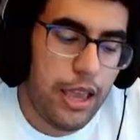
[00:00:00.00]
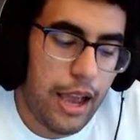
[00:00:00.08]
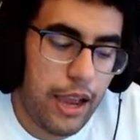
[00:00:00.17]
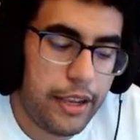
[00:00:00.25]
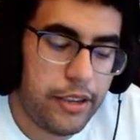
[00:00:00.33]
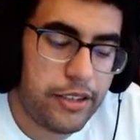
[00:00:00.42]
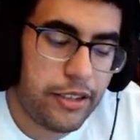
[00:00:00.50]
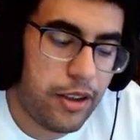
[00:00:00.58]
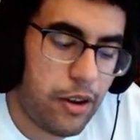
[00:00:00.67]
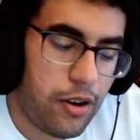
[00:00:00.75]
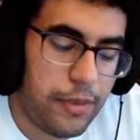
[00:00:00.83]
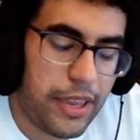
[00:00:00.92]
I use the
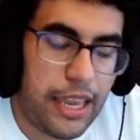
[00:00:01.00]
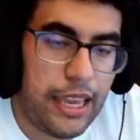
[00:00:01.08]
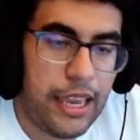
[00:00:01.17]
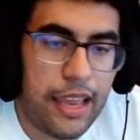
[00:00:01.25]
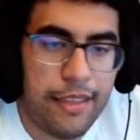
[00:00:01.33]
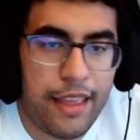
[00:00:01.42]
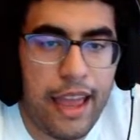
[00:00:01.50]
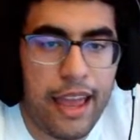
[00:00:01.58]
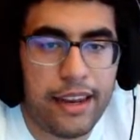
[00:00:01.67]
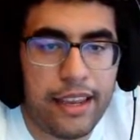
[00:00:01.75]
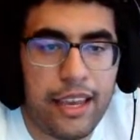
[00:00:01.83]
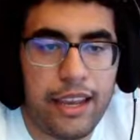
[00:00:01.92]
home key and the
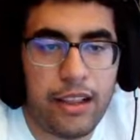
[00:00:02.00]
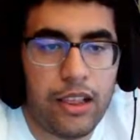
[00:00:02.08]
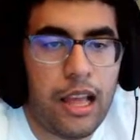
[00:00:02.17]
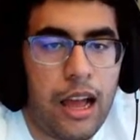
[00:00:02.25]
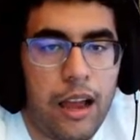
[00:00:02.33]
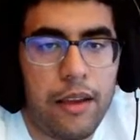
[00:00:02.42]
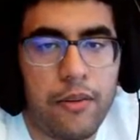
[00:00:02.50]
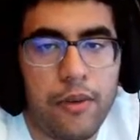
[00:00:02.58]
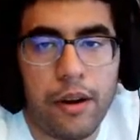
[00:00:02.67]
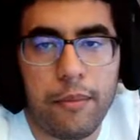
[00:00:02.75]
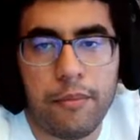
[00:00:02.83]
end key a lot when I'm